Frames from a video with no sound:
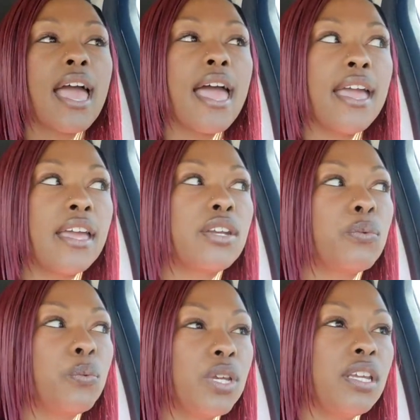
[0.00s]
and
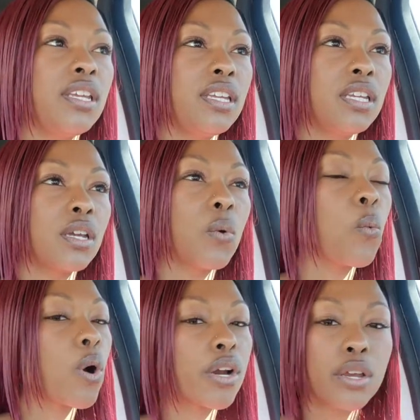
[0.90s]
we
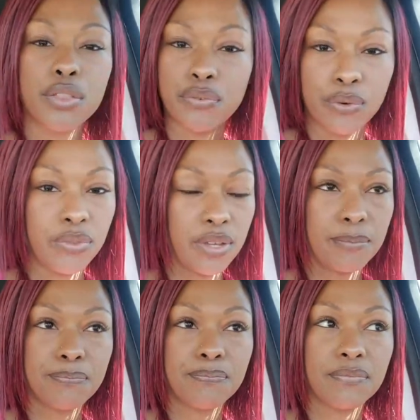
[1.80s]
work through
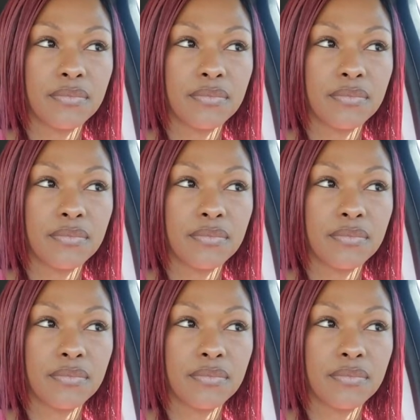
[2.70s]
them